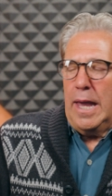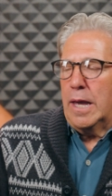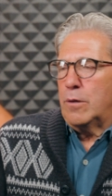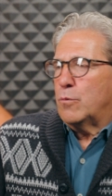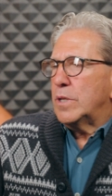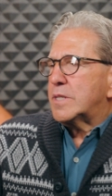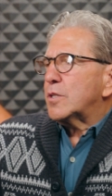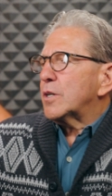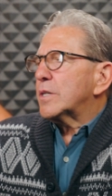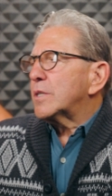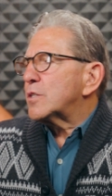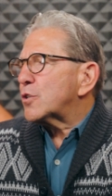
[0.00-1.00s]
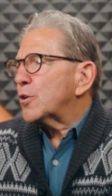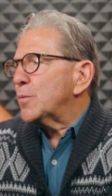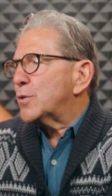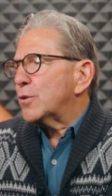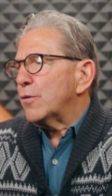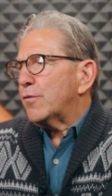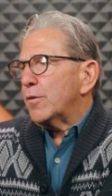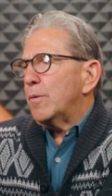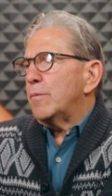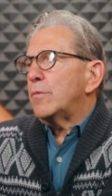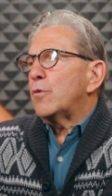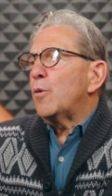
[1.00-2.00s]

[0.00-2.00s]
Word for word: And let's look at the scripture from